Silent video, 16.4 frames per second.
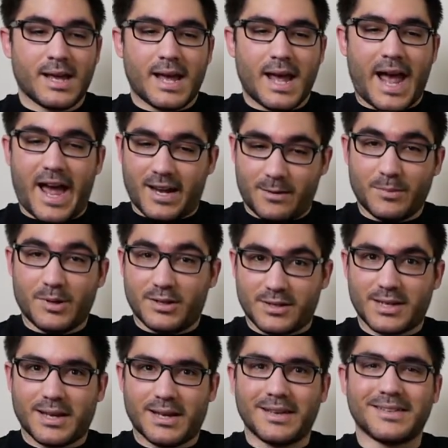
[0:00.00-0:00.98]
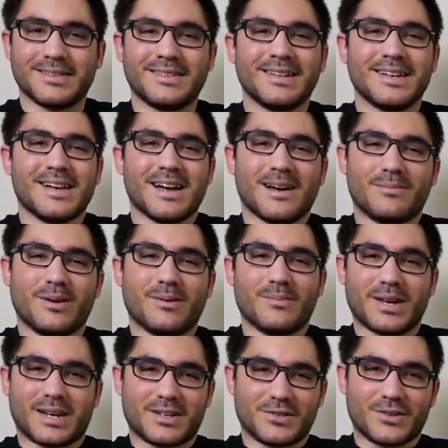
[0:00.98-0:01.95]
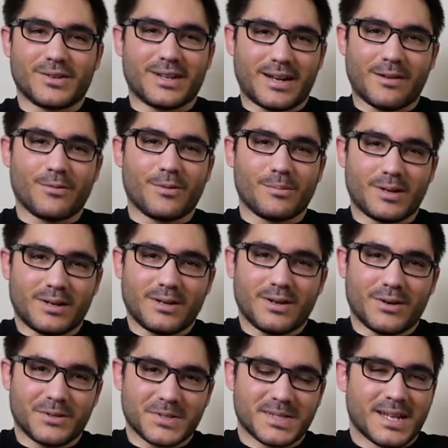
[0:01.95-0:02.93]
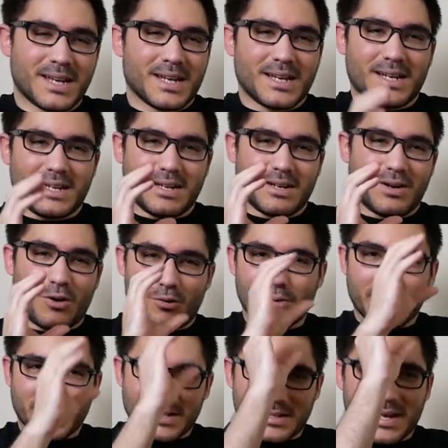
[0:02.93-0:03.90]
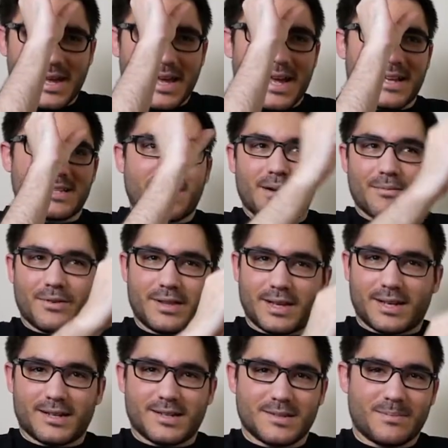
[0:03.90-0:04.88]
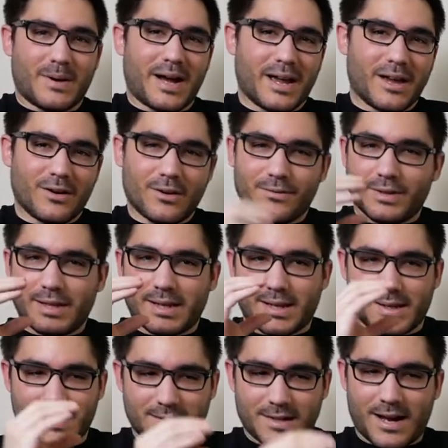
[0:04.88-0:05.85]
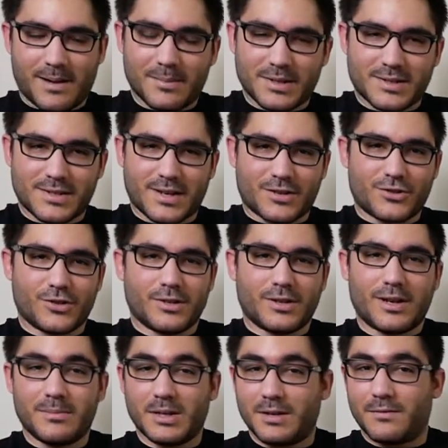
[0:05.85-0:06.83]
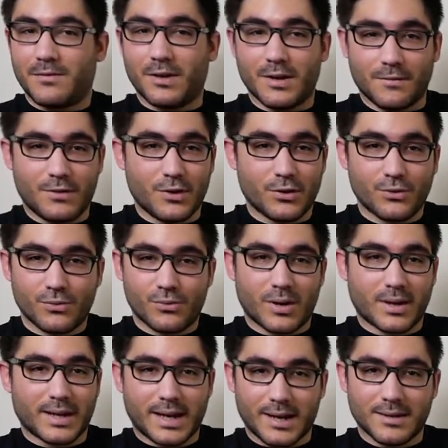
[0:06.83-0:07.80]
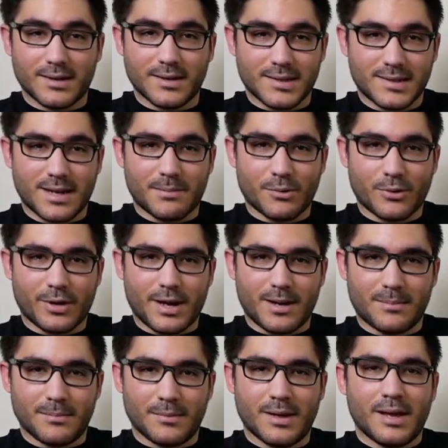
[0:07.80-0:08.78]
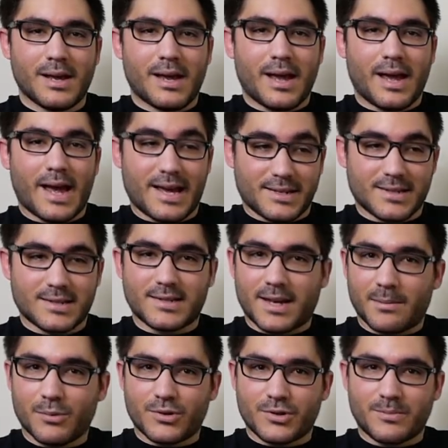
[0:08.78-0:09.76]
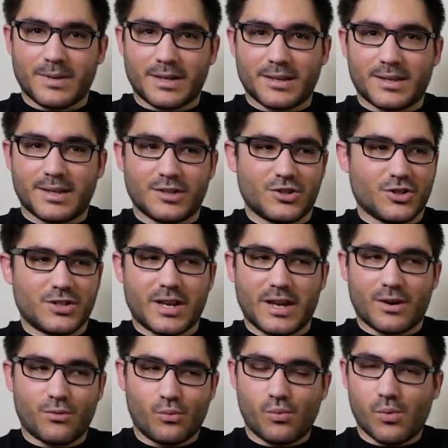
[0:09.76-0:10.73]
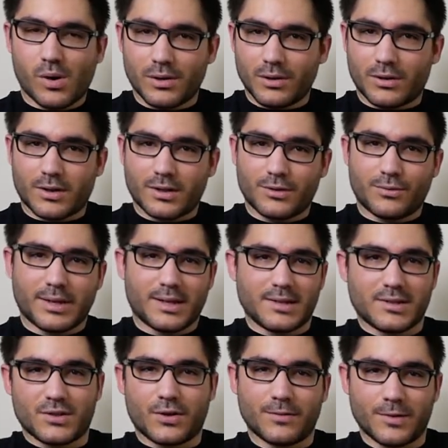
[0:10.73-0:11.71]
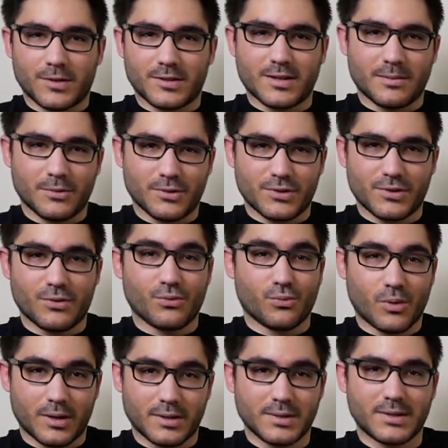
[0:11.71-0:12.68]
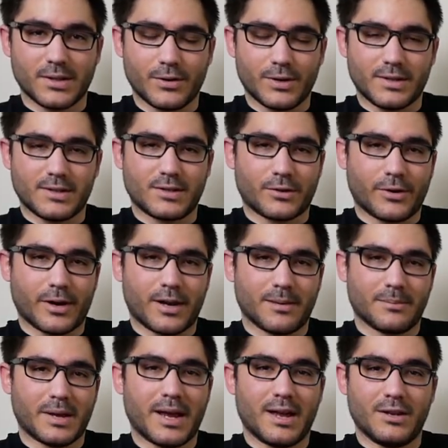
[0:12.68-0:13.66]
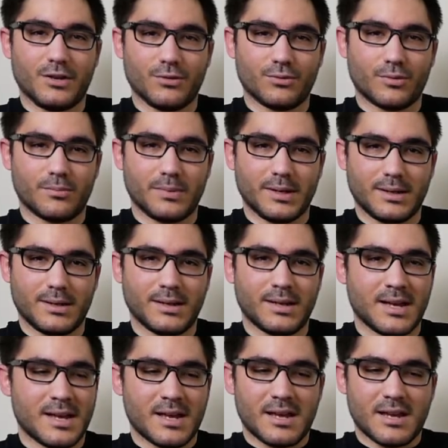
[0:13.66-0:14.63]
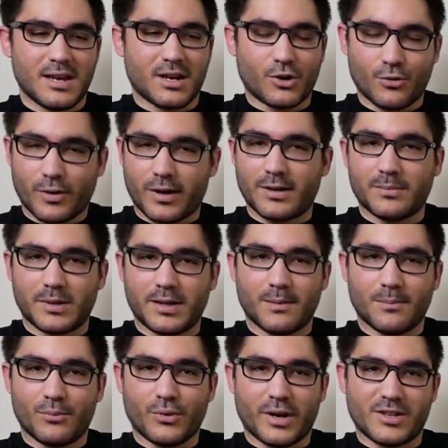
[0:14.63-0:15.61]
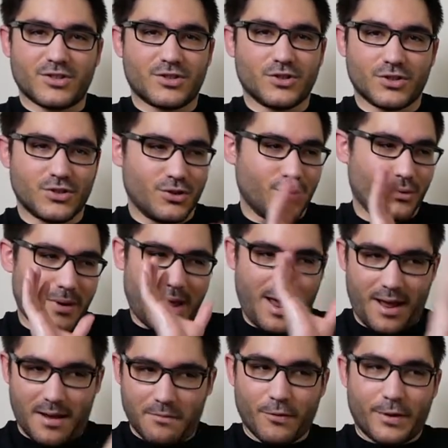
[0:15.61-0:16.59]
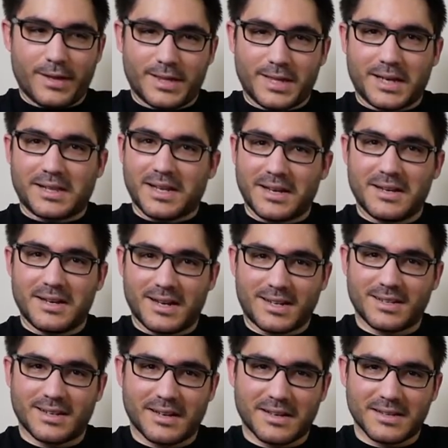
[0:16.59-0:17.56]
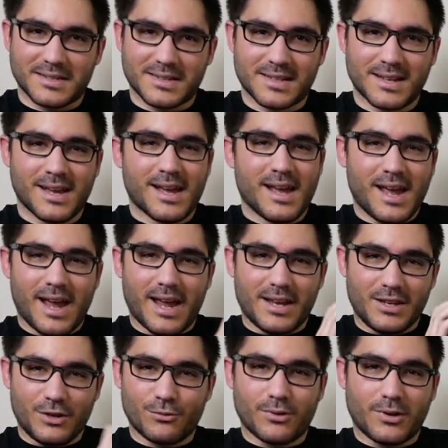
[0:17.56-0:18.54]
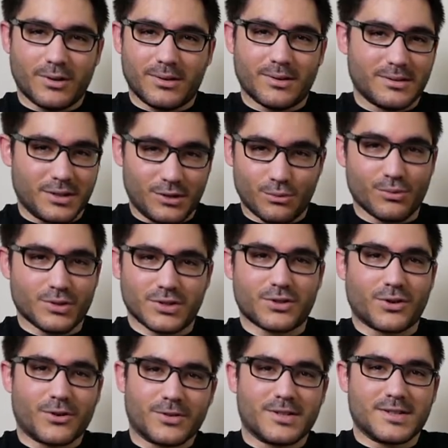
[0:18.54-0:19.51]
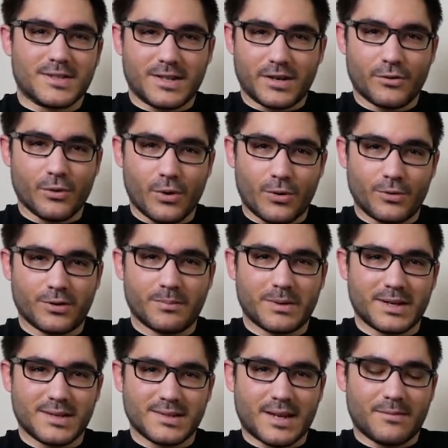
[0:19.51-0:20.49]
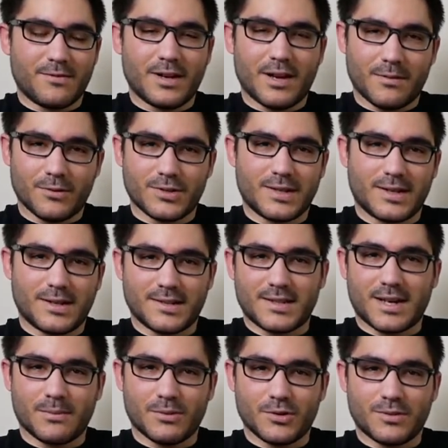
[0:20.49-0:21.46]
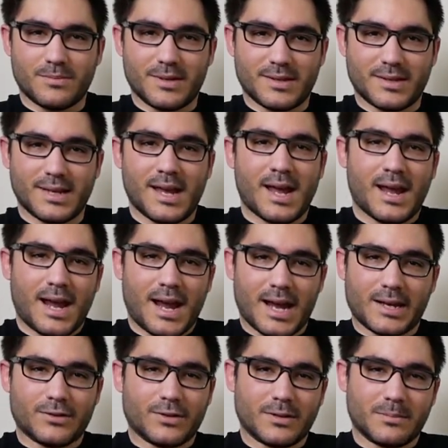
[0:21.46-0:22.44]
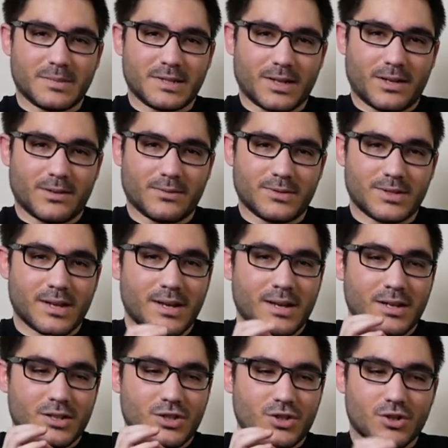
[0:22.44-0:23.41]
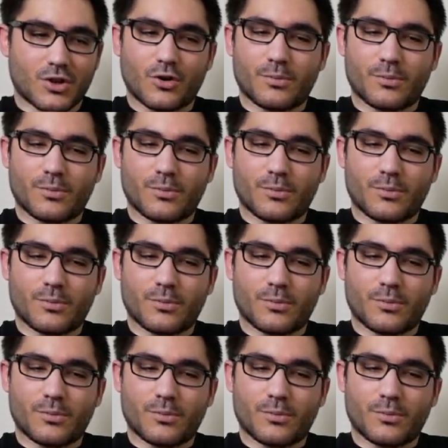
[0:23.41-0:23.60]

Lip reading: adamant about making sure that everybody knows. He always has everything in his bio, everything in his comment section. I mean, if you want to get into the saber game as a sabersmith, just take one look at the way that Starfall Sabers runs their Instagram and you will be incredibly impressed. Just do everything that Nick does and you will start to see growth, because I've never seen a sabersmith handle themselves so